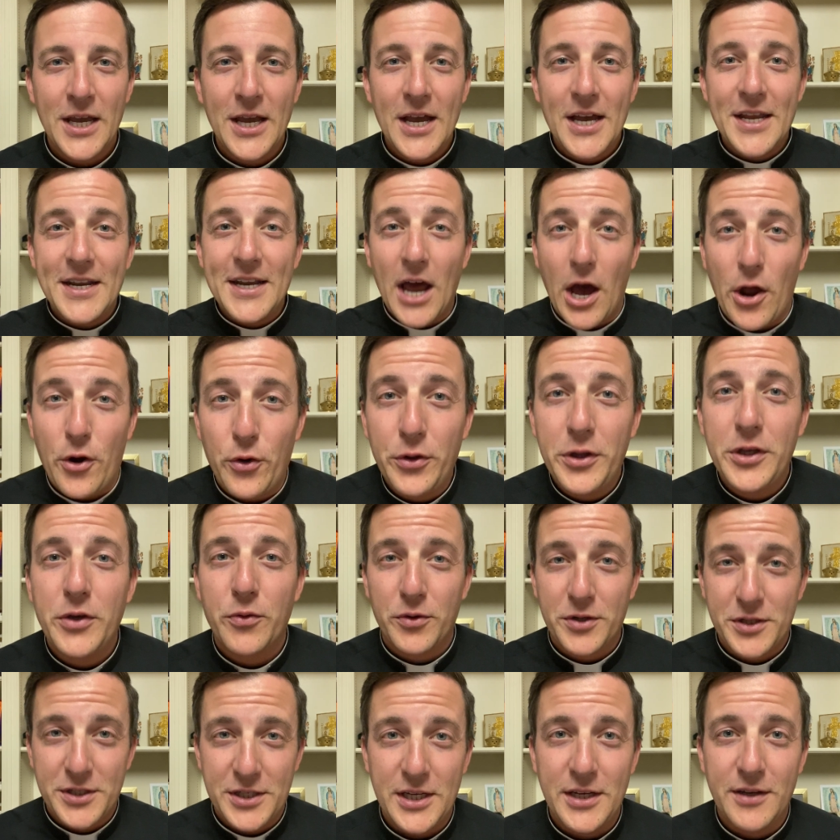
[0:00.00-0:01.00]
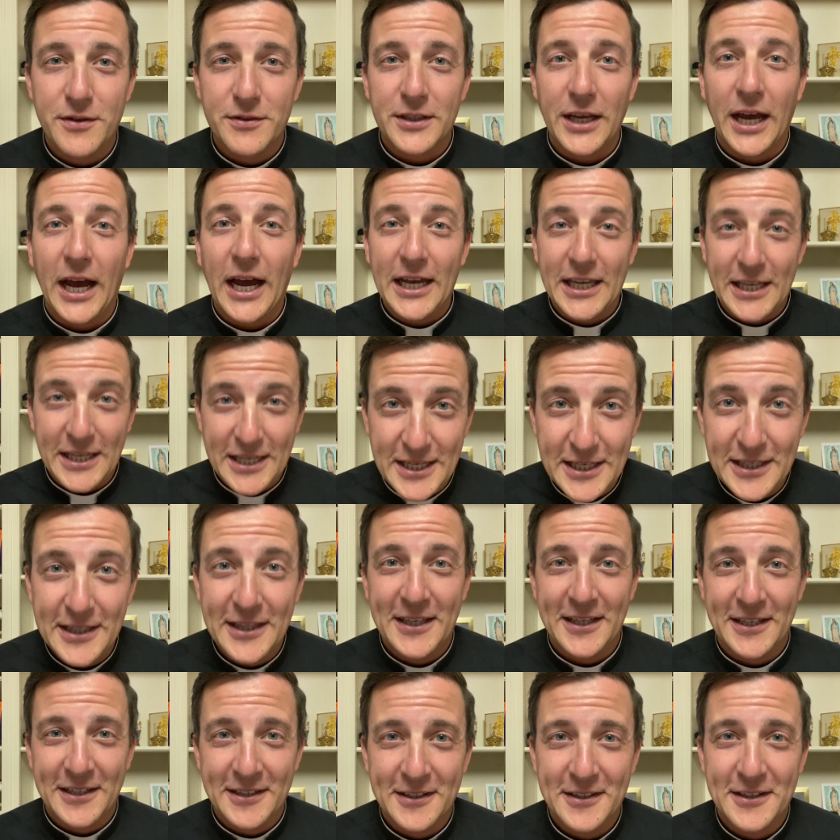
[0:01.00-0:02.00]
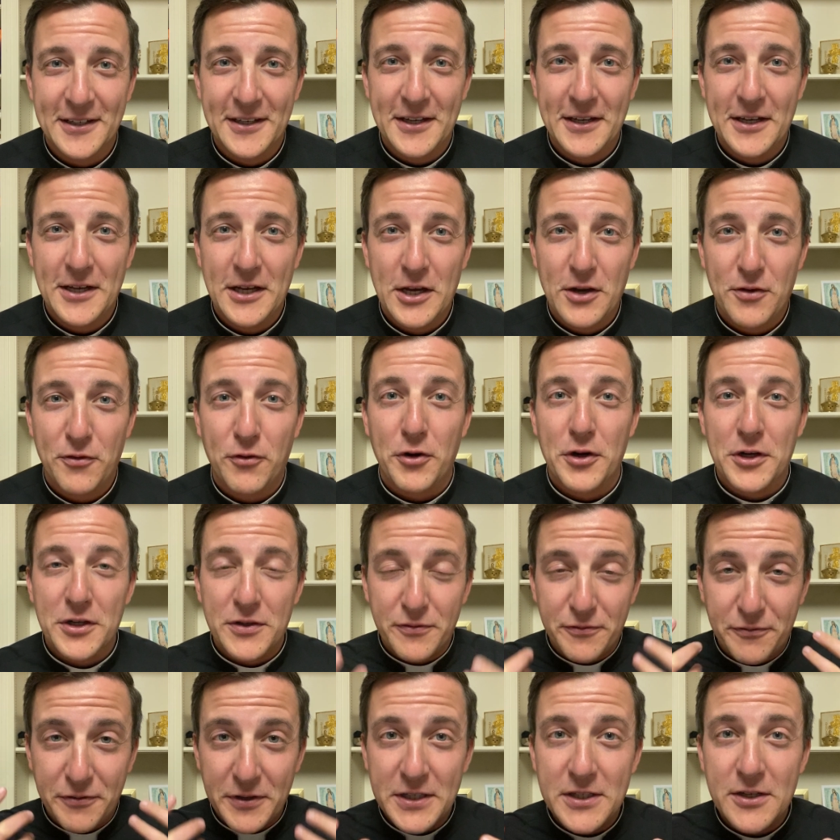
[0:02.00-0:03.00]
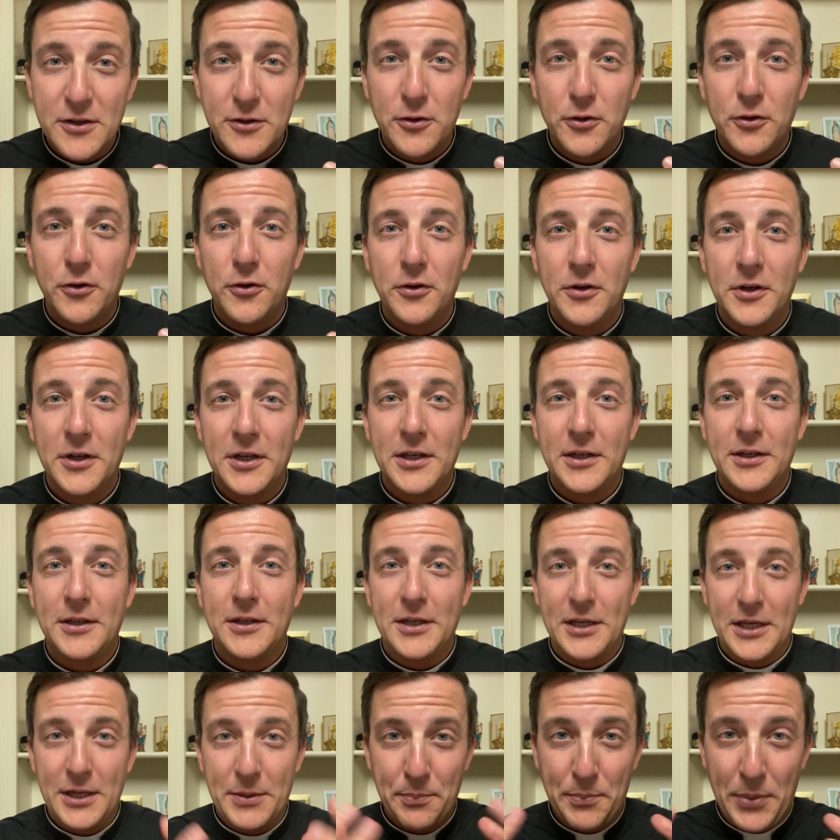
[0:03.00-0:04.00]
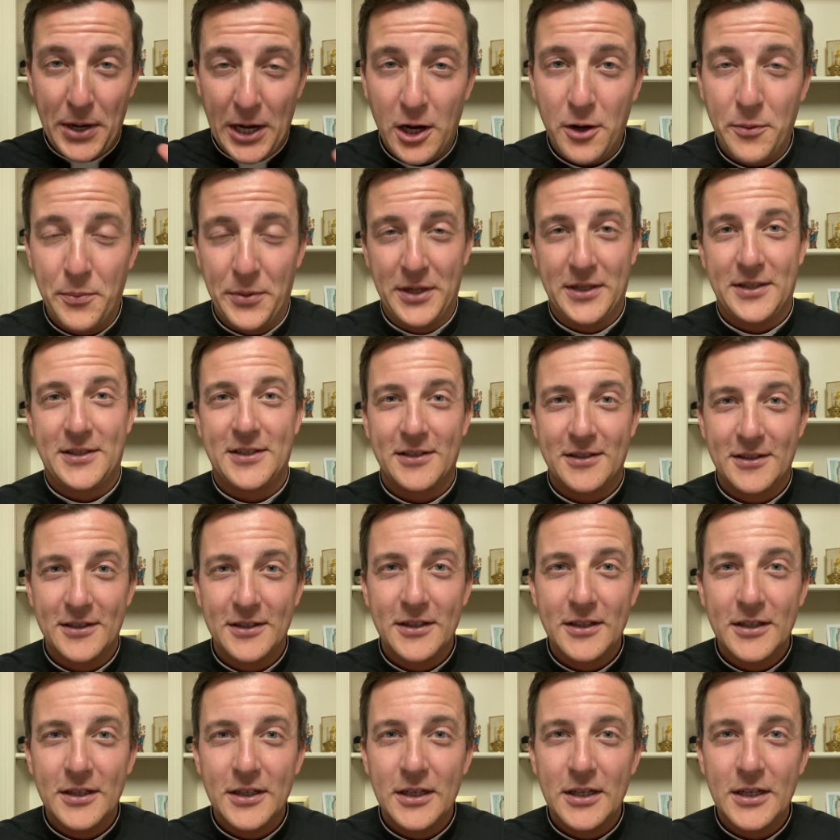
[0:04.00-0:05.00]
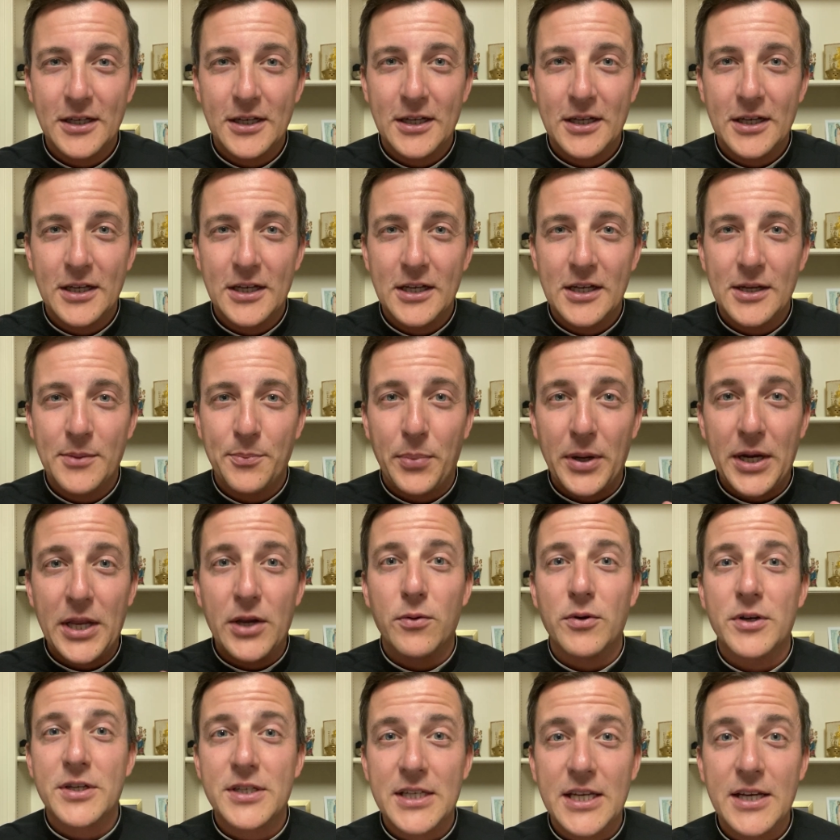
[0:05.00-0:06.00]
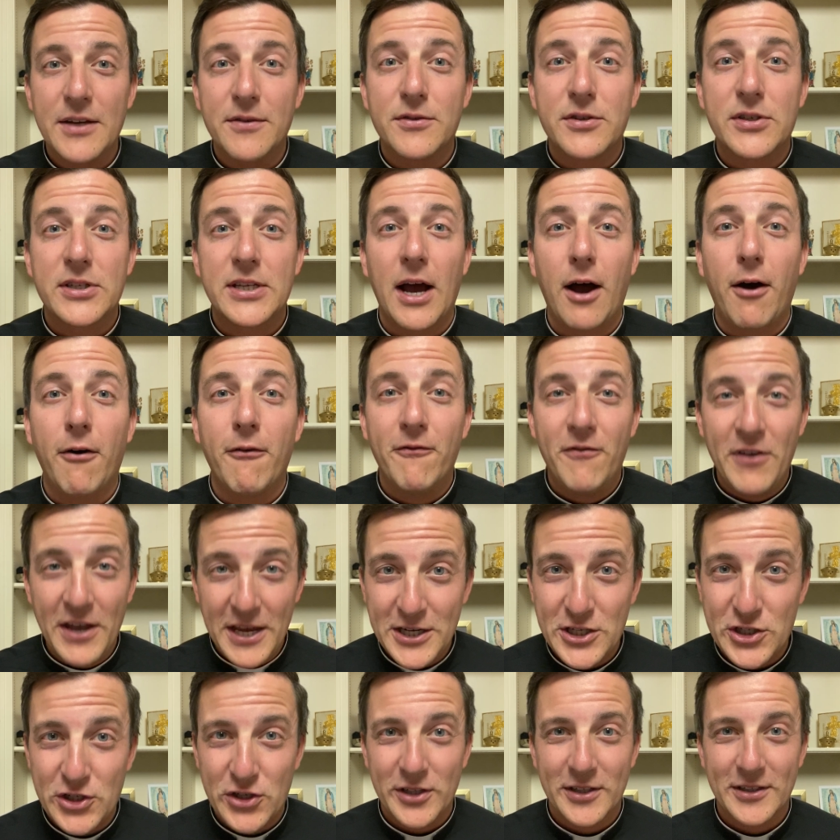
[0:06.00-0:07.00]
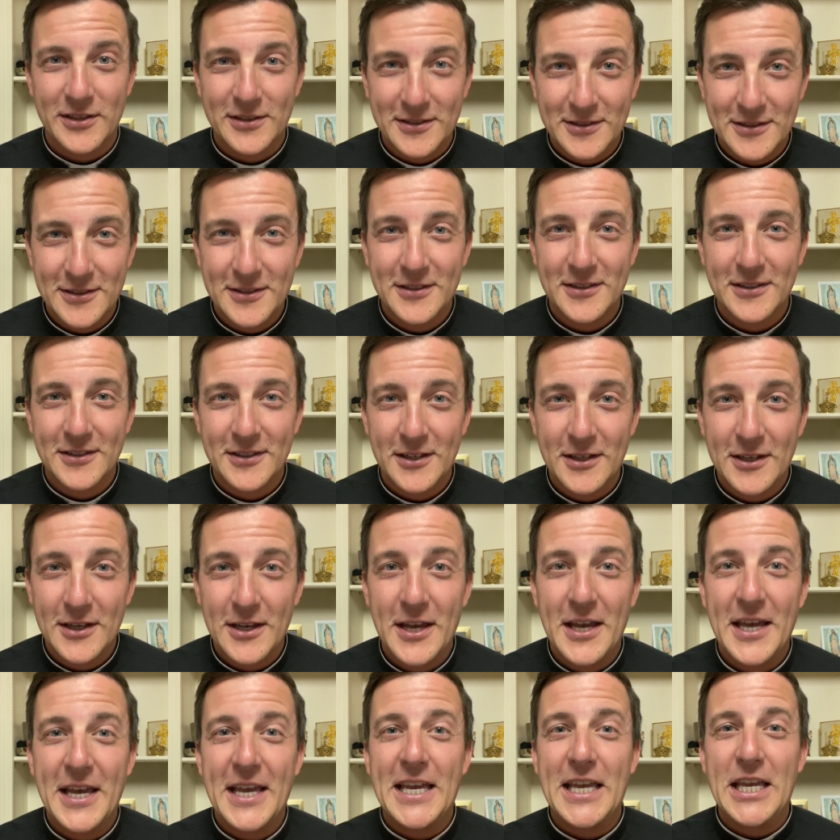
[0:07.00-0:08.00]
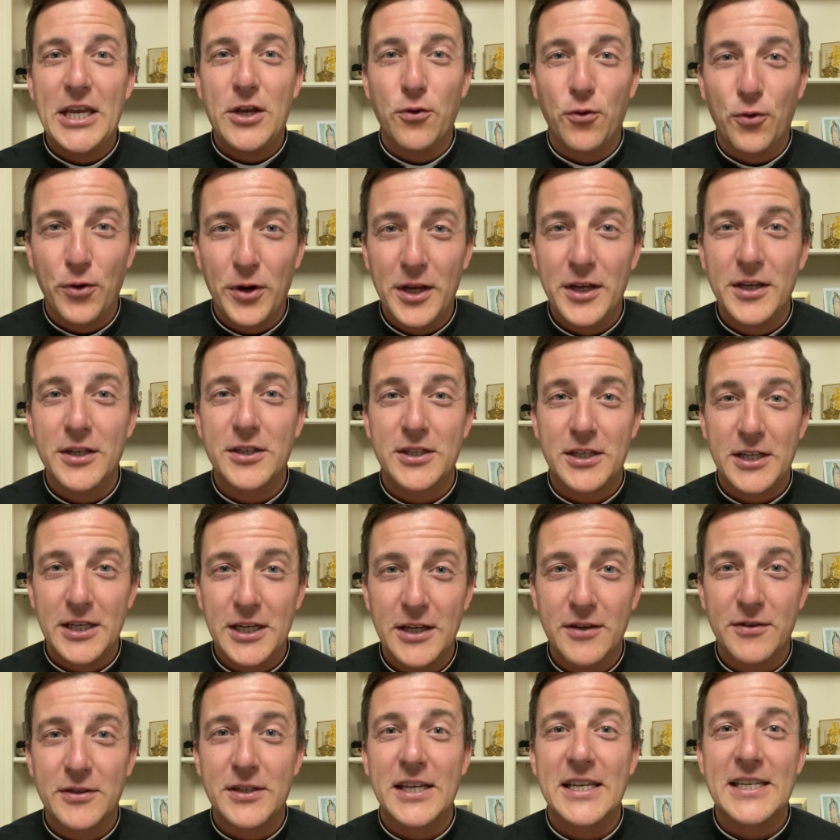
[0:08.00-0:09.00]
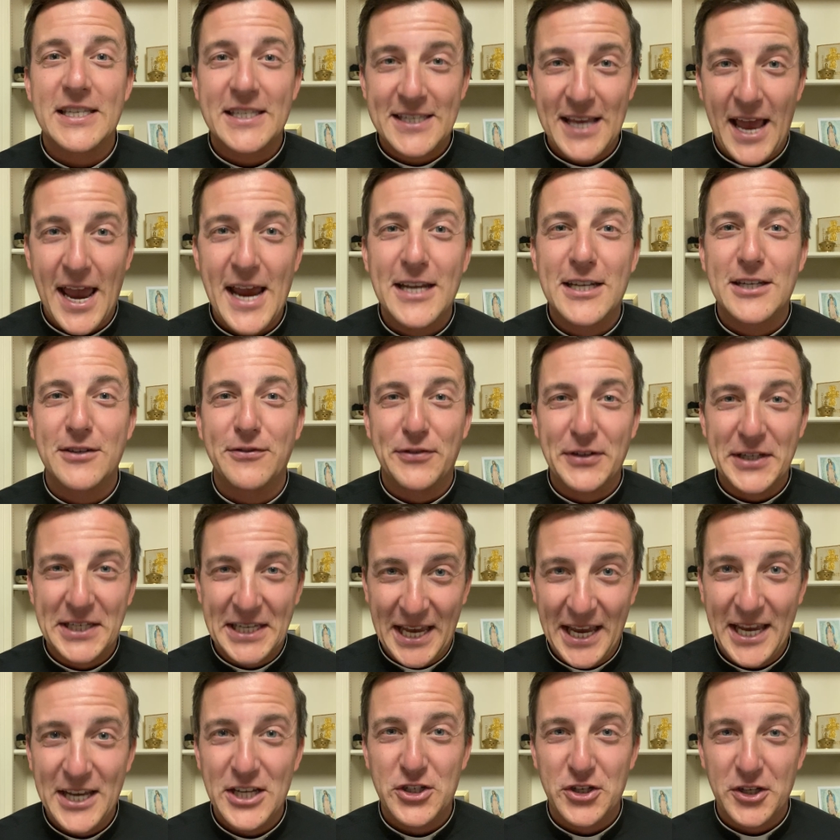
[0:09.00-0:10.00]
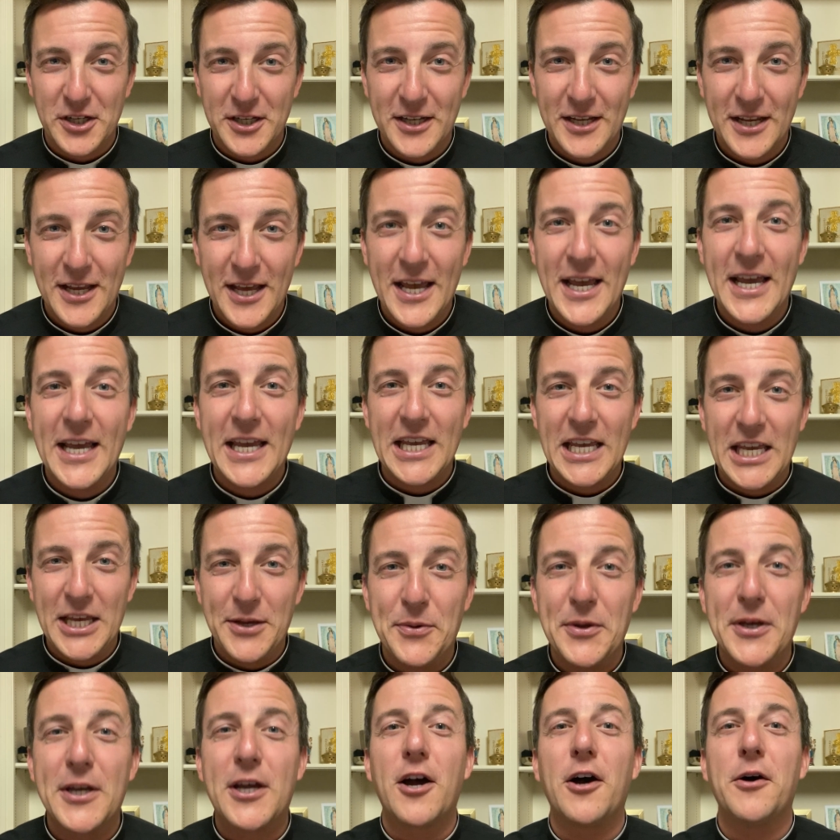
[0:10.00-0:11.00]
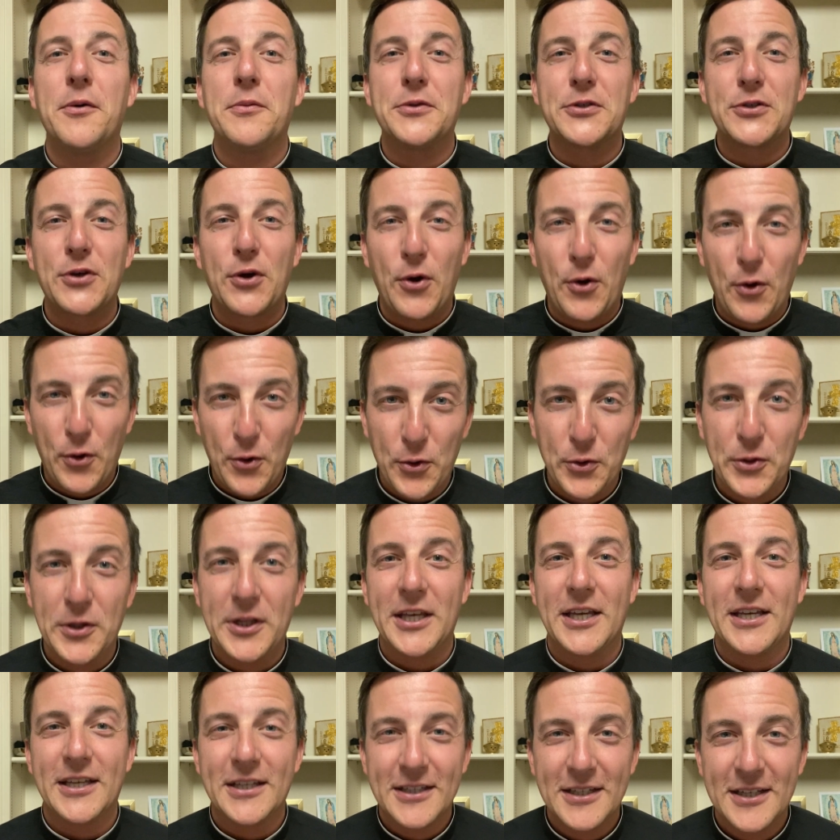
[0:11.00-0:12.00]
not only receives a healing for his physical impairment, but he receives salvation. He receives sanctification. He becomes holy.